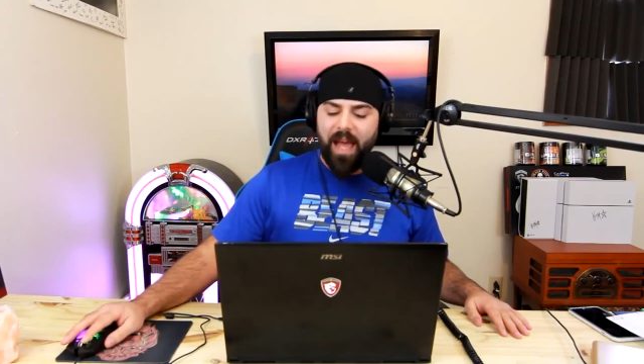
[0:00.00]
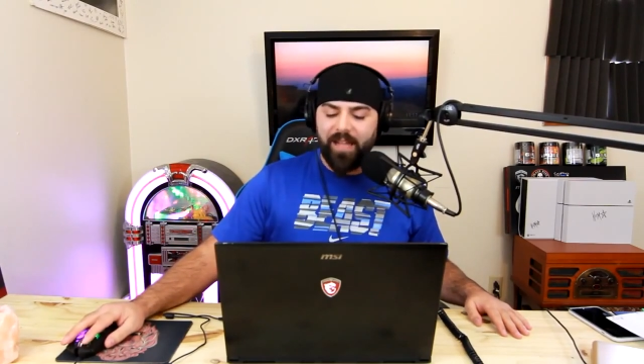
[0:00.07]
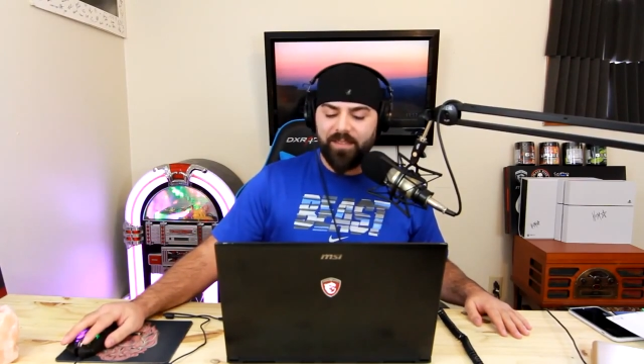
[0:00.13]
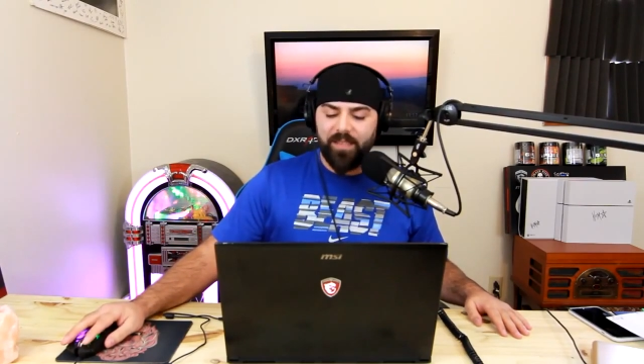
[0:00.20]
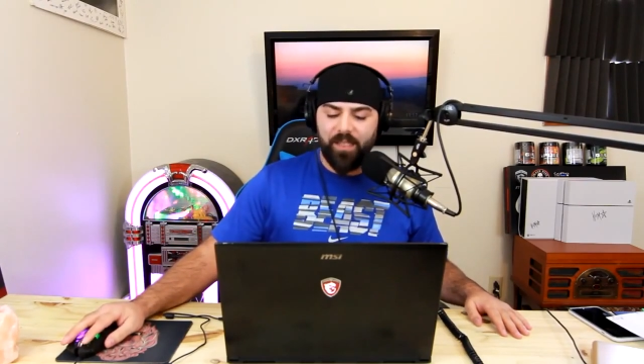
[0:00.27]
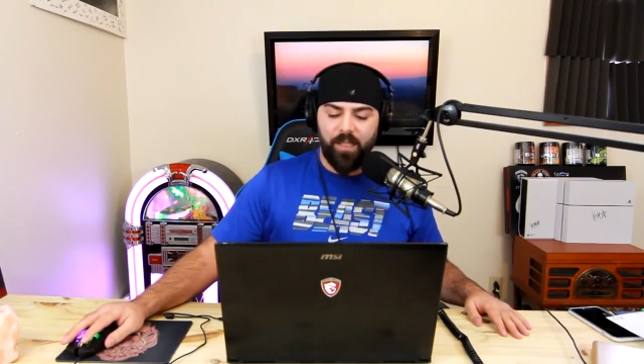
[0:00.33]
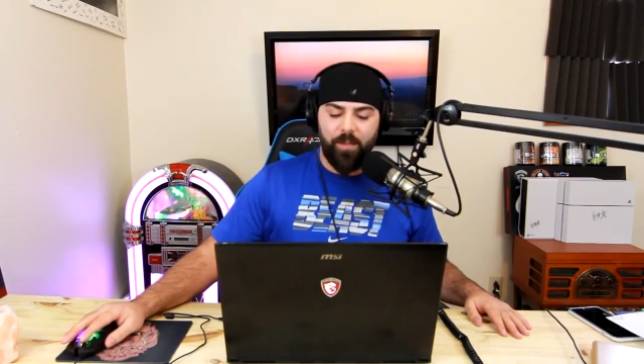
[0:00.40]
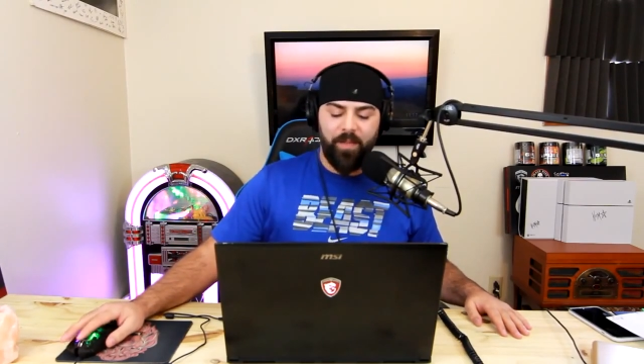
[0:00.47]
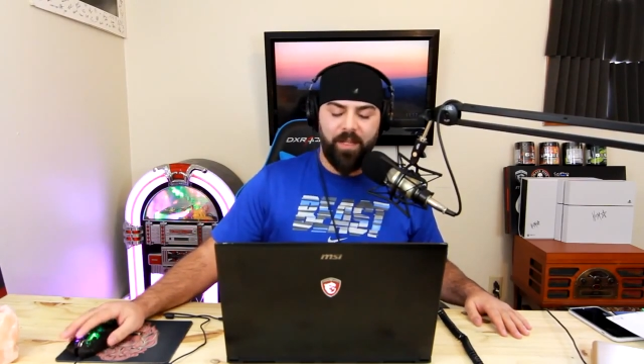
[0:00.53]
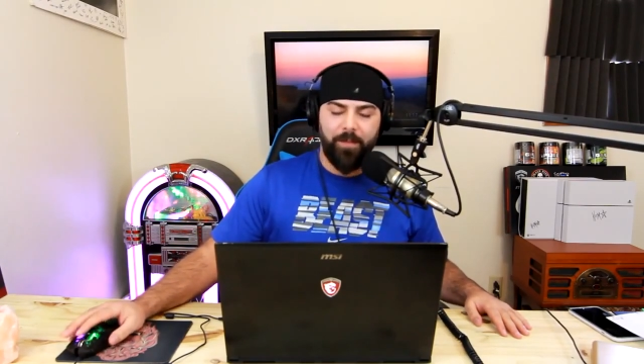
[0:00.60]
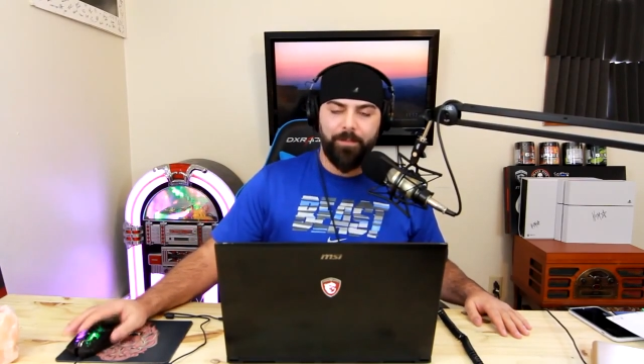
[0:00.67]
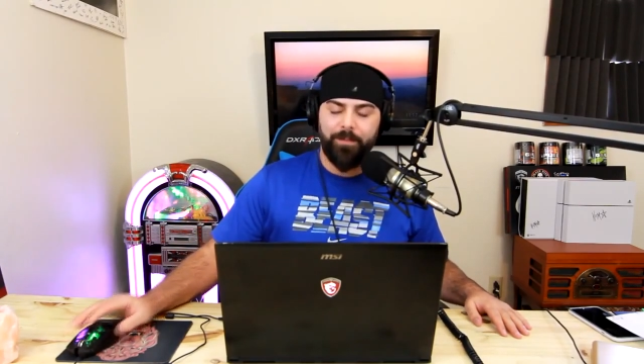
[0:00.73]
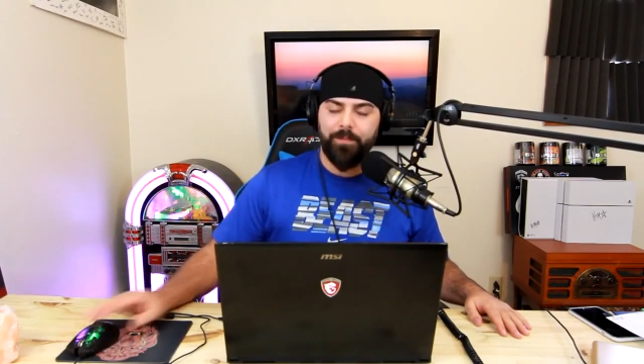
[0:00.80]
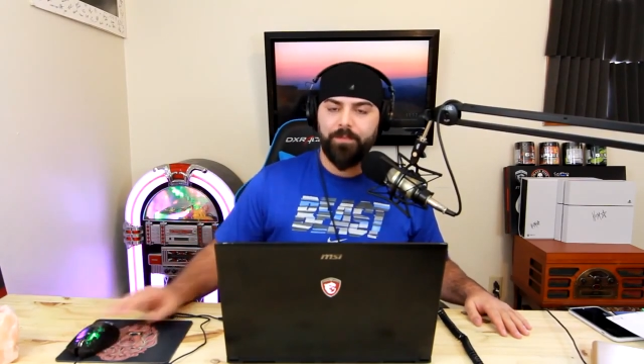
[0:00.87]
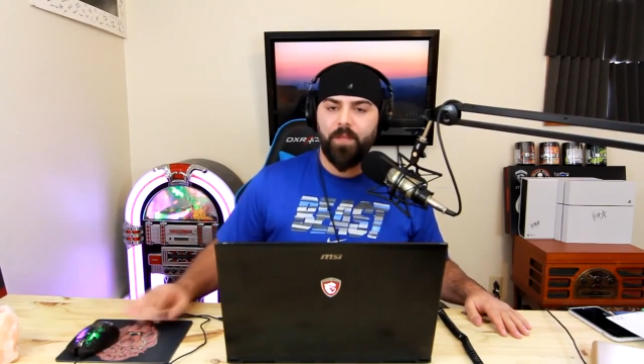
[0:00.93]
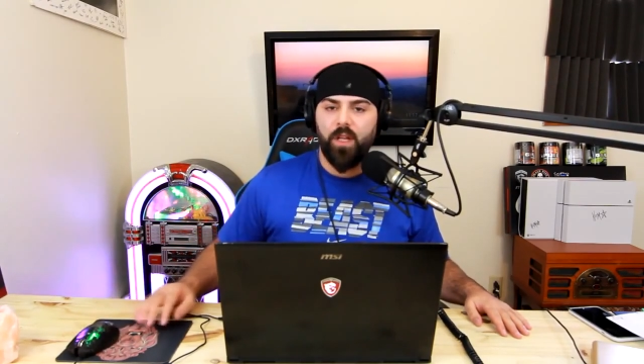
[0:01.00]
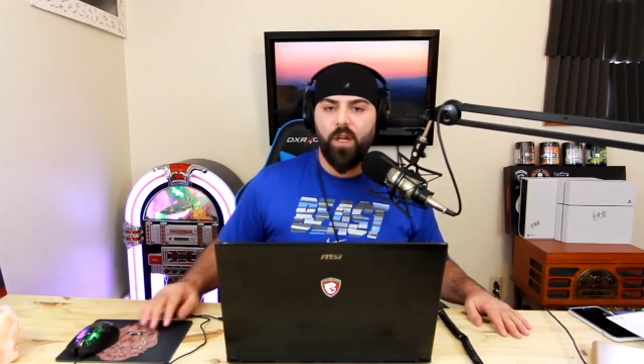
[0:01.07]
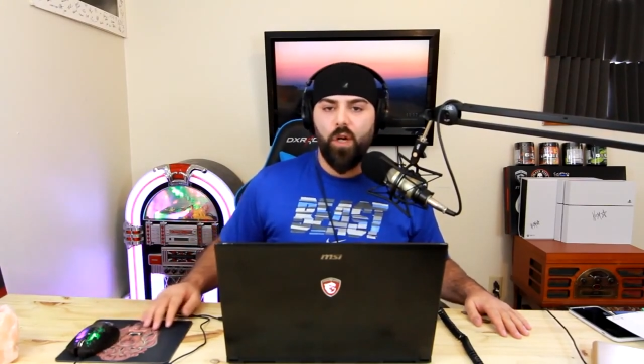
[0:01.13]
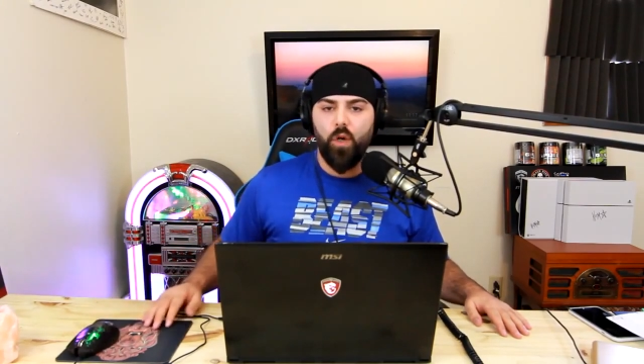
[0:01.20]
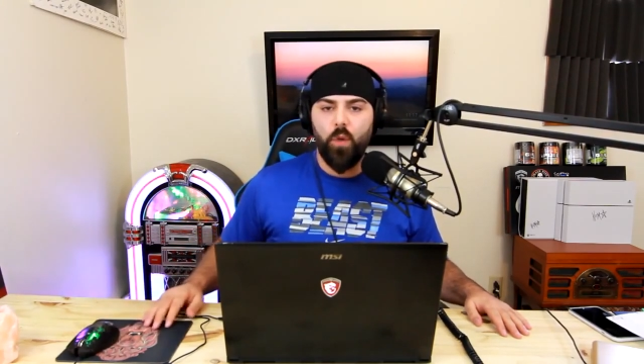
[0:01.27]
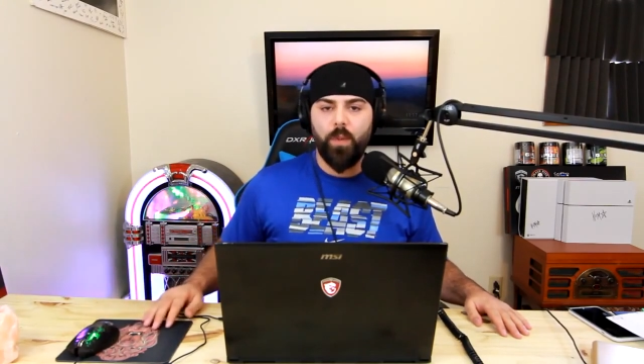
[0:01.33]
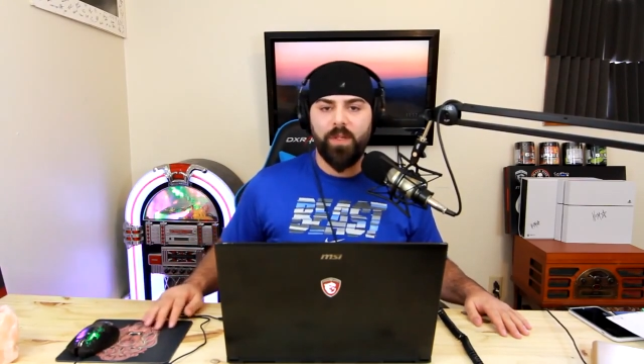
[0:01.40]
Pat Tillman?
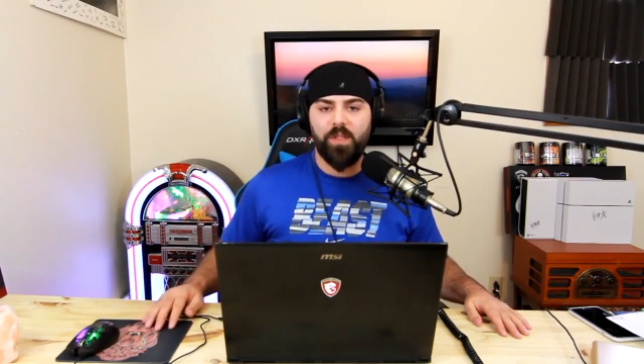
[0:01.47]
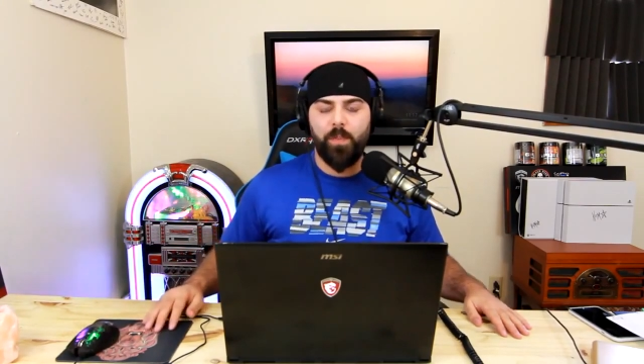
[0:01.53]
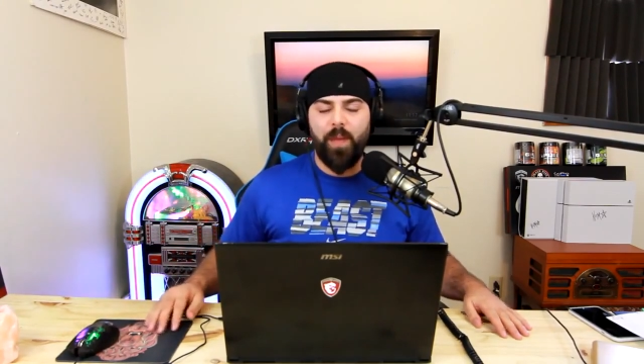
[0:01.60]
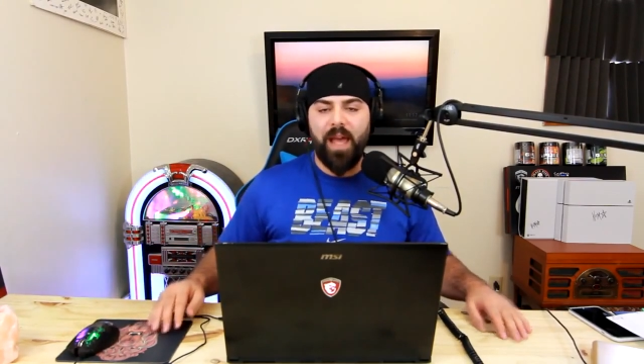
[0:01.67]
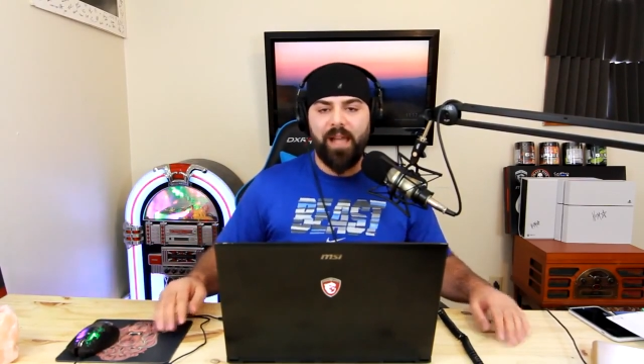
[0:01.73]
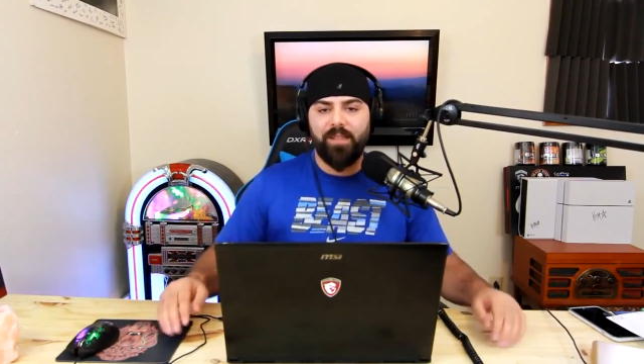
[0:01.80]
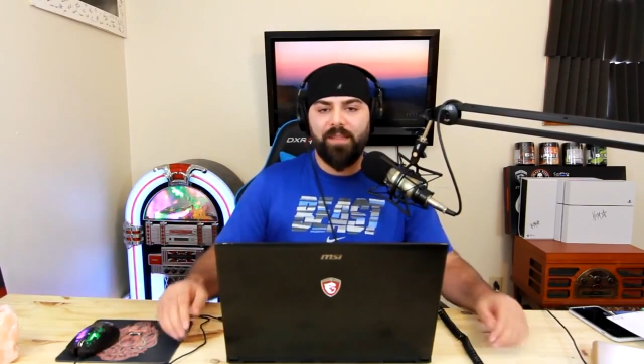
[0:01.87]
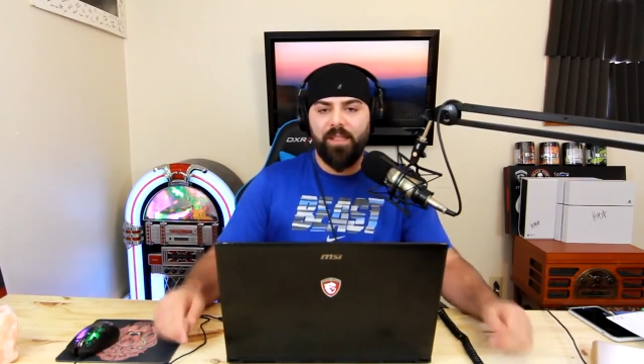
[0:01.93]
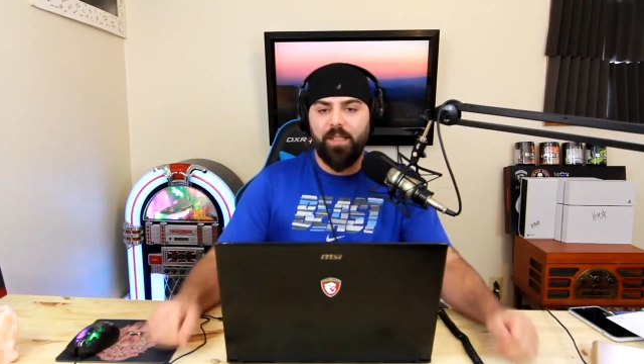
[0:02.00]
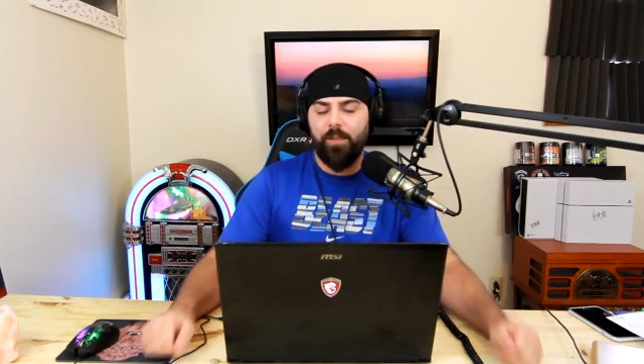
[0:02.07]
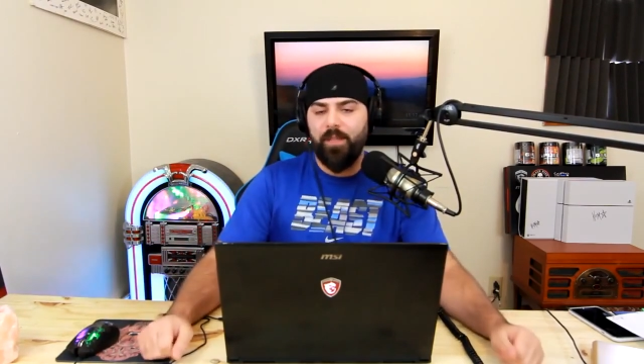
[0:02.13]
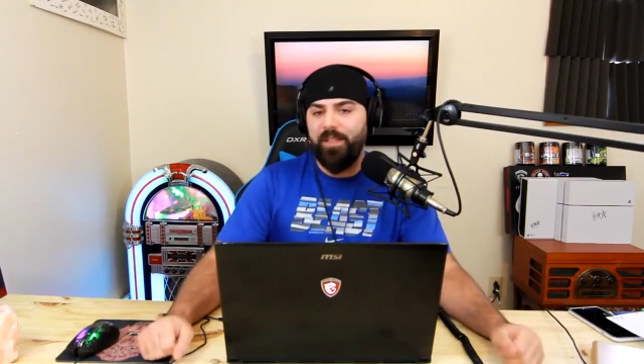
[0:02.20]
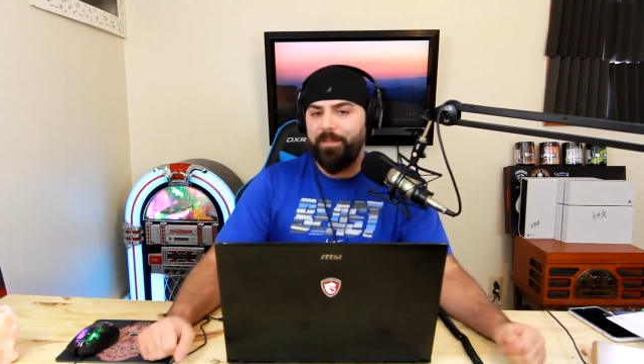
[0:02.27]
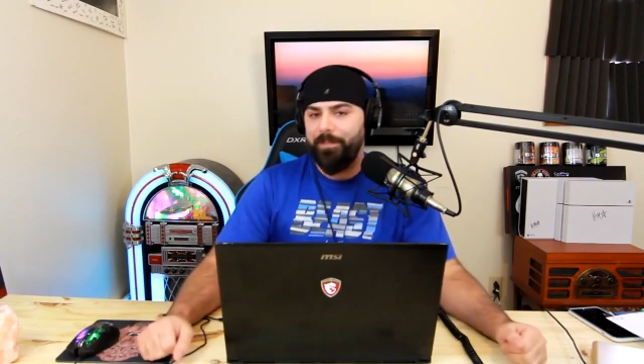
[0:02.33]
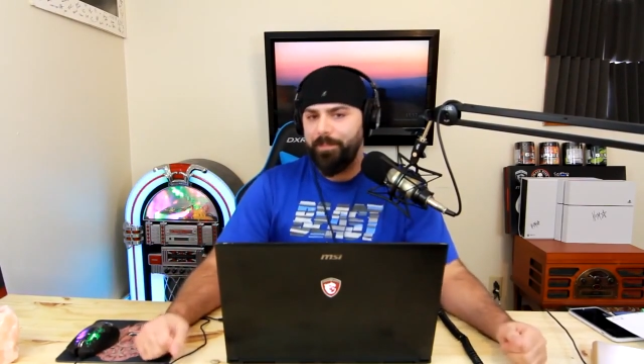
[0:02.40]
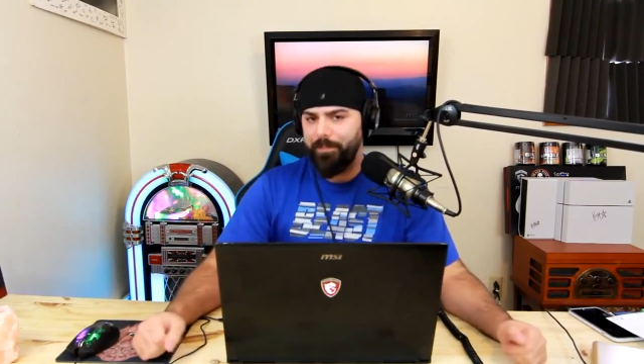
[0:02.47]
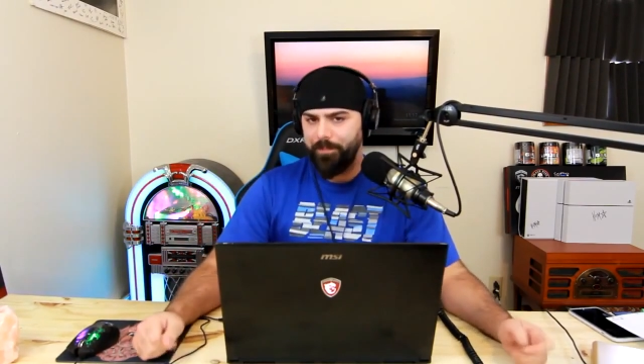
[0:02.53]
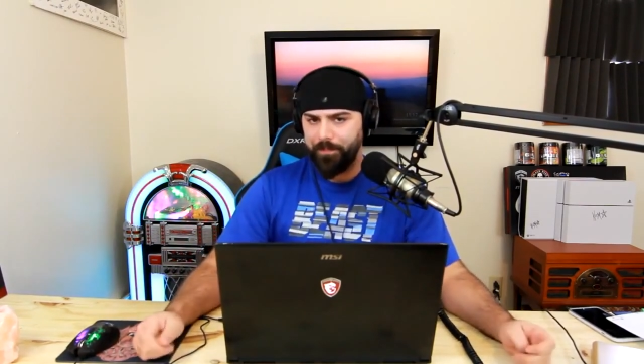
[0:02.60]
Who was Pat Tillman?